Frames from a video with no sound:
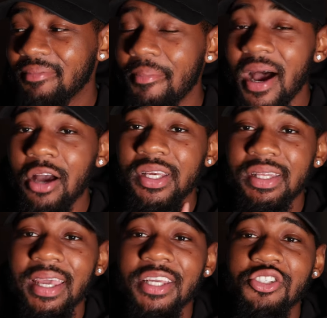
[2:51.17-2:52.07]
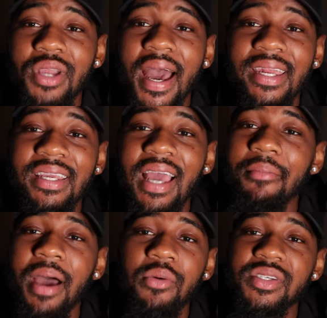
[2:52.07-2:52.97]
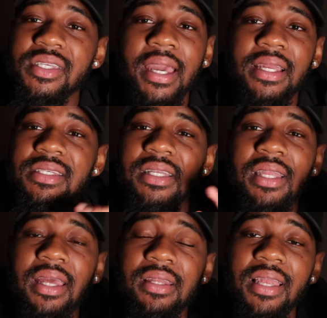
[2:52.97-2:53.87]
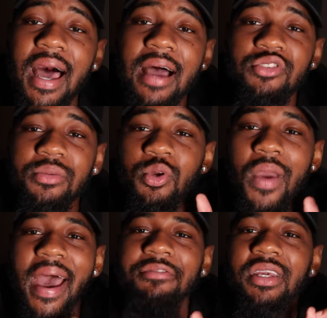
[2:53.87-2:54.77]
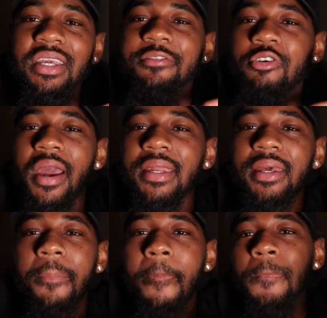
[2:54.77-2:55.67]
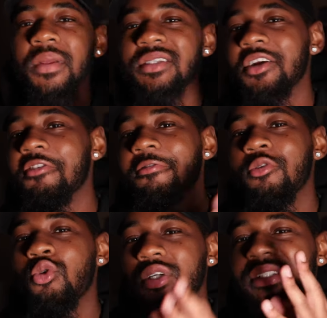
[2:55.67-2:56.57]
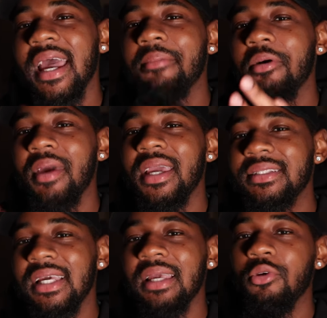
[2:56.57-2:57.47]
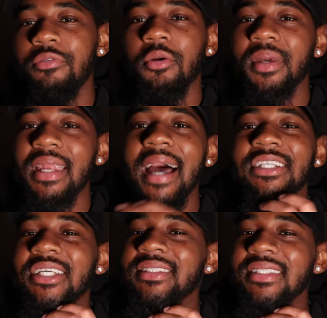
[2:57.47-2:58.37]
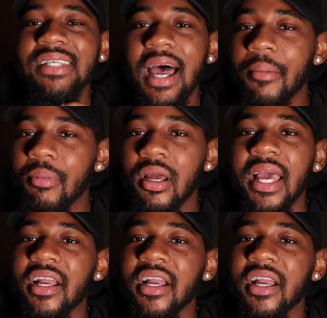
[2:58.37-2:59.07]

But my only thing is you got to get I was saying this in the live stream. You have to give credit to the full Tampa Bay team, you feel me? Not just the Tom Brady.